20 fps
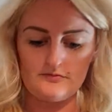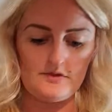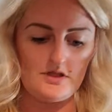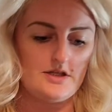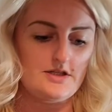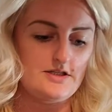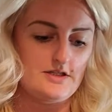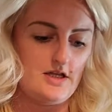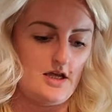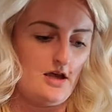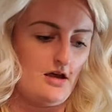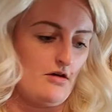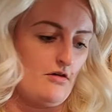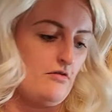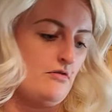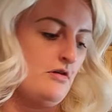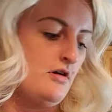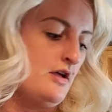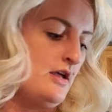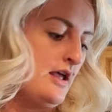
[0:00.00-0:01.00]
So
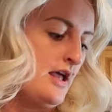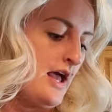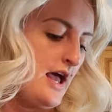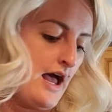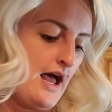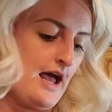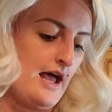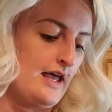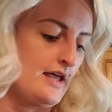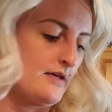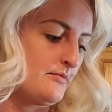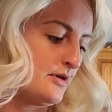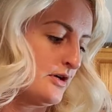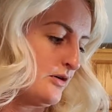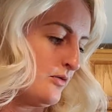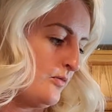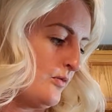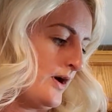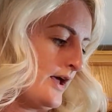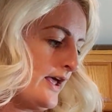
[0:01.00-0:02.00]
I am going to
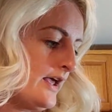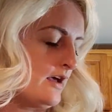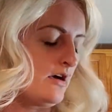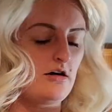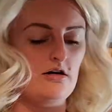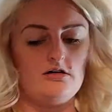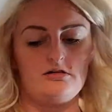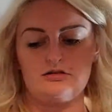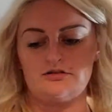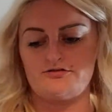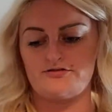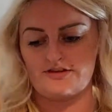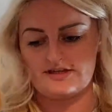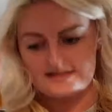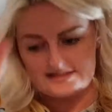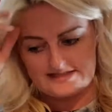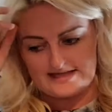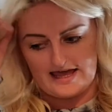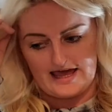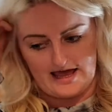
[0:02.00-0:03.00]
weigh all of
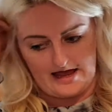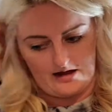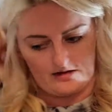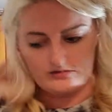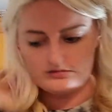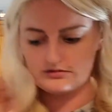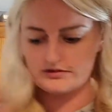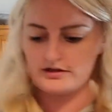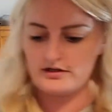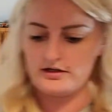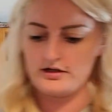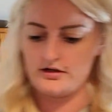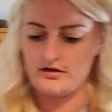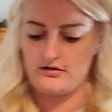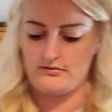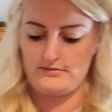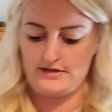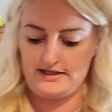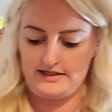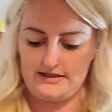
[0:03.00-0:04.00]
these out on
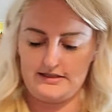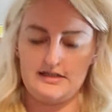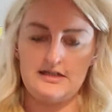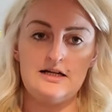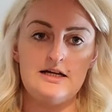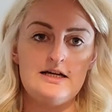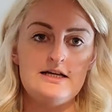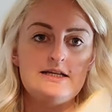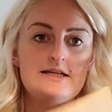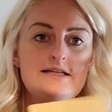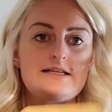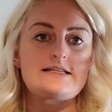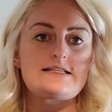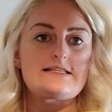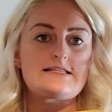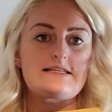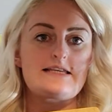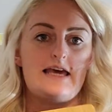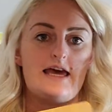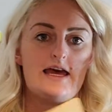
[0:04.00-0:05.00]
my little
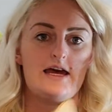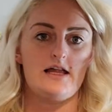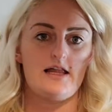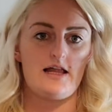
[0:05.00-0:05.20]
scale.